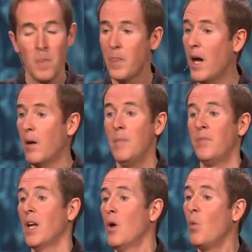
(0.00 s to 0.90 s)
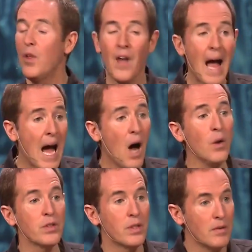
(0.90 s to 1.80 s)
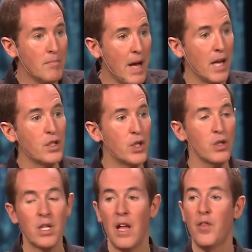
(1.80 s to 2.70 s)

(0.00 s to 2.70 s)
Now, without managers,